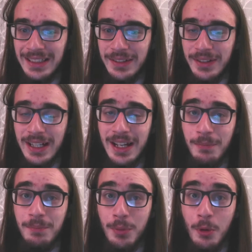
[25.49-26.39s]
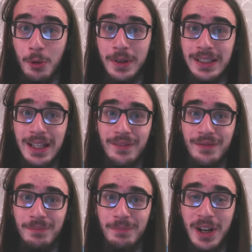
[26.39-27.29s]
given how boring that
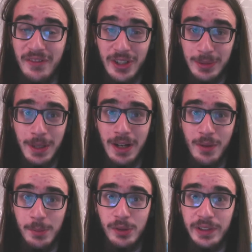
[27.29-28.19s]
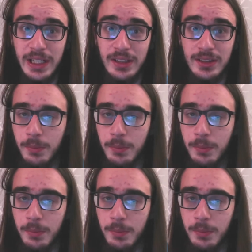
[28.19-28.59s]
first part of the movie is.